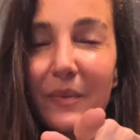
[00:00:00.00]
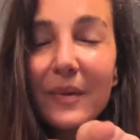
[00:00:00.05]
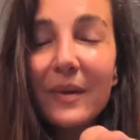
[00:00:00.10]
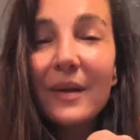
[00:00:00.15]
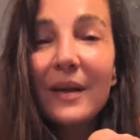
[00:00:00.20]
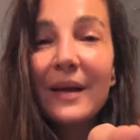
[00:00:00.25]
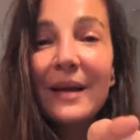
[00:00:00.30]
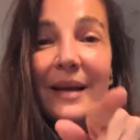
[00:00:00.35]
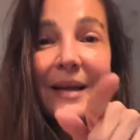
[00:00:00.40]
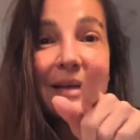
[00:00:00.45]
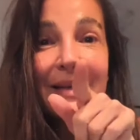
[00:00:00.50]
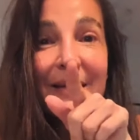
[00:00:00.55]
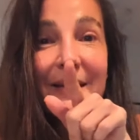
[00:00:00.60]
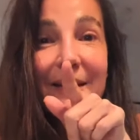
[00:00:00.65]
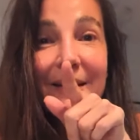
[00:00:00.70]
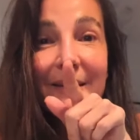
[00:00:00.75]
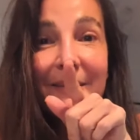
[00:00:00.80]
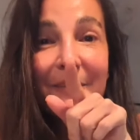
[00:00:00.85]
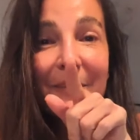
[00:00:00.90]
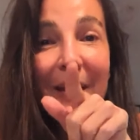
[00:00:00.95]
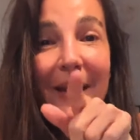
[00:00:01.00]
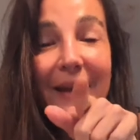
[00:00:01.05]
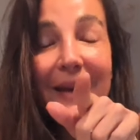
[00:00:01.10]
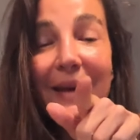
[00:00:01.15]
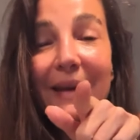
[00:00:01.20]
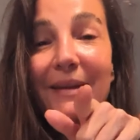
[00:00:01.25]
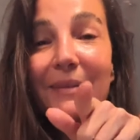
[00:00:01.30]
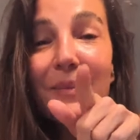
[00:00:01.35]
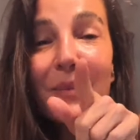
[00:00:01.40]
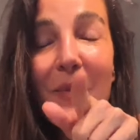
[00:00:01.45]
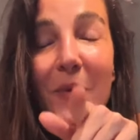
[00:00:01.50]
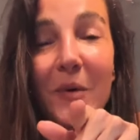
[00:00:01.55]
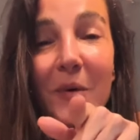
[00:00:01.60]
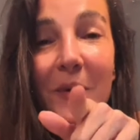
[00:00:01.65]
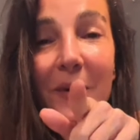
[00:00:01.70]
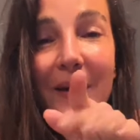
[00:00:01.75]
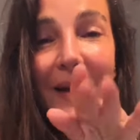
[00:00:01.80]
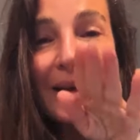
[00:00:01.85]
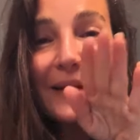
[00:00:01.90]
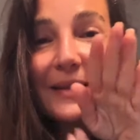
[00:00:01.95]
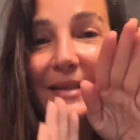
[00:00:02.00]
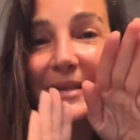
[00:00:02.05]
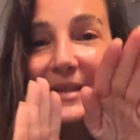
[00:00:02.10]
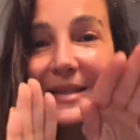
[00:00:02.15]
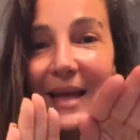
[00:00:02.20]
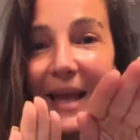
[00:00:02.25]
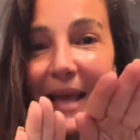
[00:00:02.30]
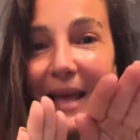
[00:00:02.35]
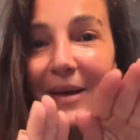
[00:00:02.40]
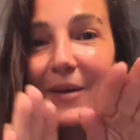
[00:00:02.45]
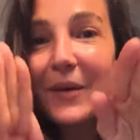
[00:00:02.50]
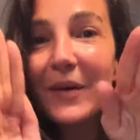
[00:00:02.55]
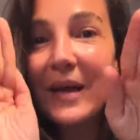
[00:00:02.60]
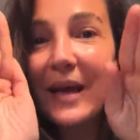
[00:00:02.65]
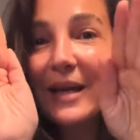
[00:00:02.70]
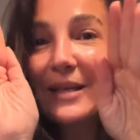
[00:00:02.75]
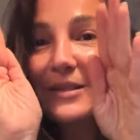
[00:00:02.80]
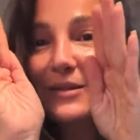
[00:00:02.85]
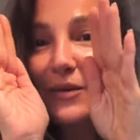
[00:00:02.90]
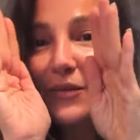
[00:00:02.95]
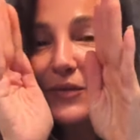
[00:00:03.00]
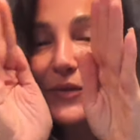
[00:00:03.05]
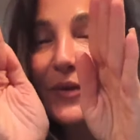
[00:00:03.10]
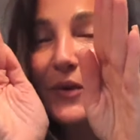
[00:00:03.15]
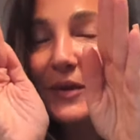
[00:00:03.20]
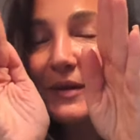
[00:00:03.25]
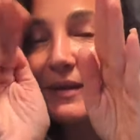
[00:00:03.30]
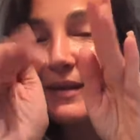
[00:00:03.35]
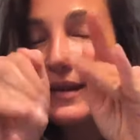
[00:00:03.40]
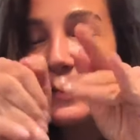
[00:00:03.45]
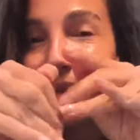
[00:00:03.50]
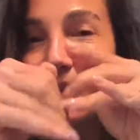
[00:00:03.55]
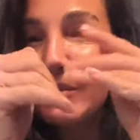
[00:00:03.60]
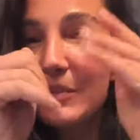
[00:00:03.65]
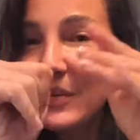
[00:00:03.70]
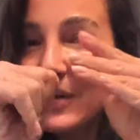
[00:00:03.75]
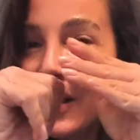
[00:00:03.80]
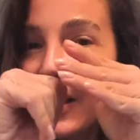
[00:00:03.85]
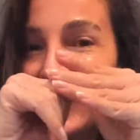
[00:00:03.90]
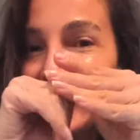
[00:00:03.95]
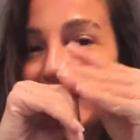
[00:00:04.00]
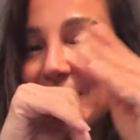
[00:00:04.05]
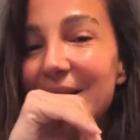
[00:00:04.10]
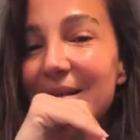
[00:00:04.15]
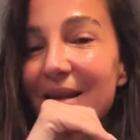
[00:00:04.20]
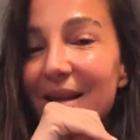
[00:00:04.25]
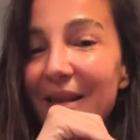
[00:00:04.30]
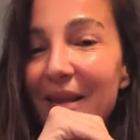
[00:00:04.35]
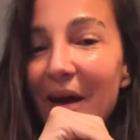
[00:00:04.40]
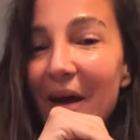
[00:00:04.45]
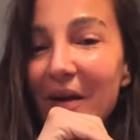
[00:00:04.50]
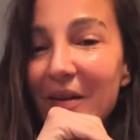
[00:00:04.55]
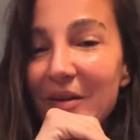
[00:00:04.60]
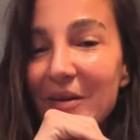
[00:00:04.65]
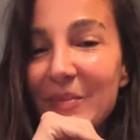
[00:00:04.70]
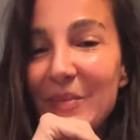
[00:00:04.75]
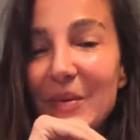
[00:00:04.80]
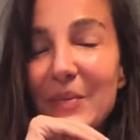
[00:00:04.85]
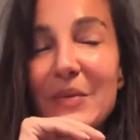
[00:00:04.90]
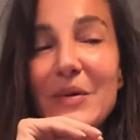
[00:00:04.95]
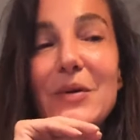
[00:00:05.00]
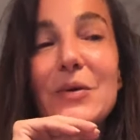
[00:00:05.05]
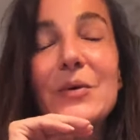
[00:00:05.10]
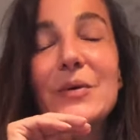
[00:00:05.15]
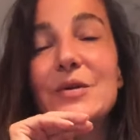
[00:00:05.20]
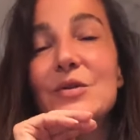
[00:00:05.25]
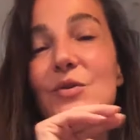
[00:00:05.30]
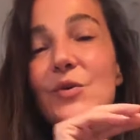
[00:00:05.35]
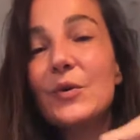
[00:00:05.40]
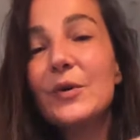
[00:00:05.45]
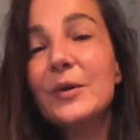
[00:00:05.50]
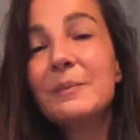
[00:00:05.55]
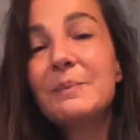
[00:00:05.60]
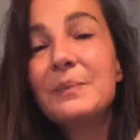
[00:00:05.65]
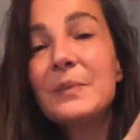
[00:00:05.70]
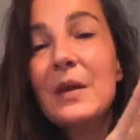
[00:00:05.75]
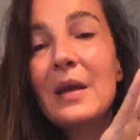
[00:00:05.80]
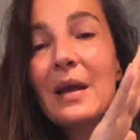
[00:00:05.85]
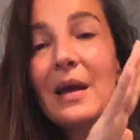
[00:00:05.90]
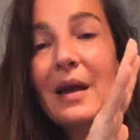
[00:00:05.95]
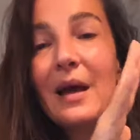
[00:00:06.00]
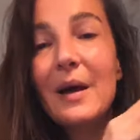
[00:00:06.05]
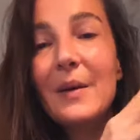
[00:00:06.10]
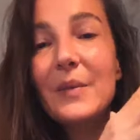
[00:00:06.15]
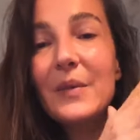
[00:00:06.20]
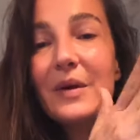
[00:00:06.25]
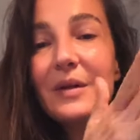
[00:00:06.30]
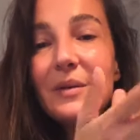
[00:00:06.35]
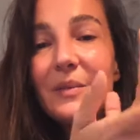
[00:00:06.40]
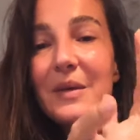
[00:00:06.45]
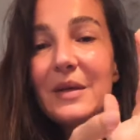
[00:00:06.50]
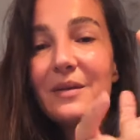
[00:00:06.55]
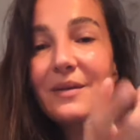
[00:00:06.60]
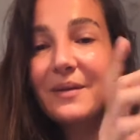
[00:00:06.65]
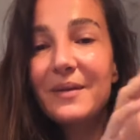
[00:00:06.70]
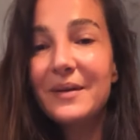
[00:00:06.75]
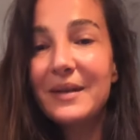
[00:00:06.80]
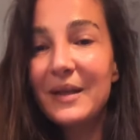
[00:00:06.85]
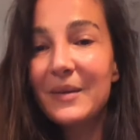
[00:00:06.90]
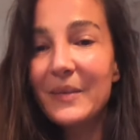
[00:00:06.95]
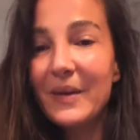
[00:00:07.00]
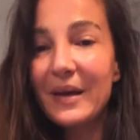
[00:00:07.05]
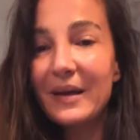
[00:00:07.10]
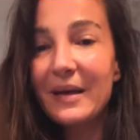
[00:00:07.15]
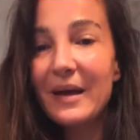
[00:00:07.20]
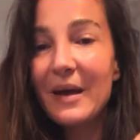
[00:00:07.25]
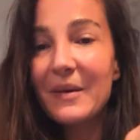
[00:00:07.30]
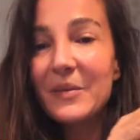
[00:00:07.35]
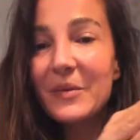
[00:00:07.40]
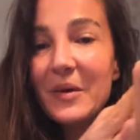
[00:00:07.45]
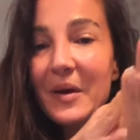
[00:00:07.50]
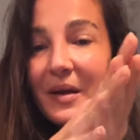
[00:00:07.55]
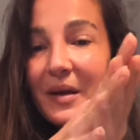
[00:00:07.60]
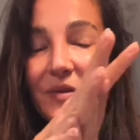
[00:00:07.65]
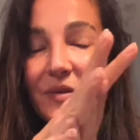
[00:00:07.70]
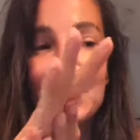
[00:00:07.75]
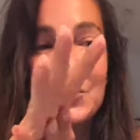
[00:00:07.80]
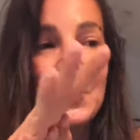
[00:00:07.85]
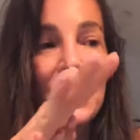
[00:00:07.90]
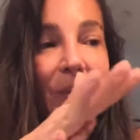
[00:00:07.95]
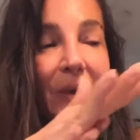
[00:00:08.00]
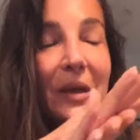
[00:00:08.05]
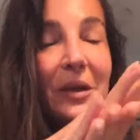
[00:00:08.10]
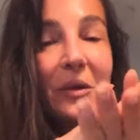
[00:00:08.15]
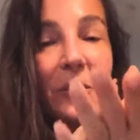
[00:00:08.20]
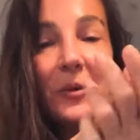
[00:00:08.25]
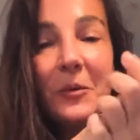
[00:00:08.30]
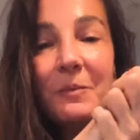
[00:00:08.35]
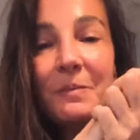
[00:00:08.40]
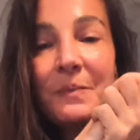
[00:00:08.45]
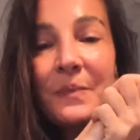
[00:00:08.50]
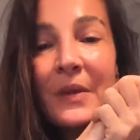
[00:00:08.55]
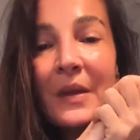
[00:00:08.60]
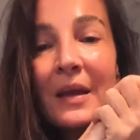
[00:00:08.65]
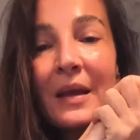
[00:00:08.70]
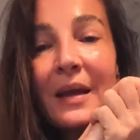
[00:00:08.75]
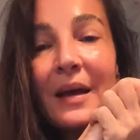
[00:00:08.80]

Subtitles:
people. Make it more and stay, okay? So 14 plus the other people who will join. I'm going to be turning my camera and showing you.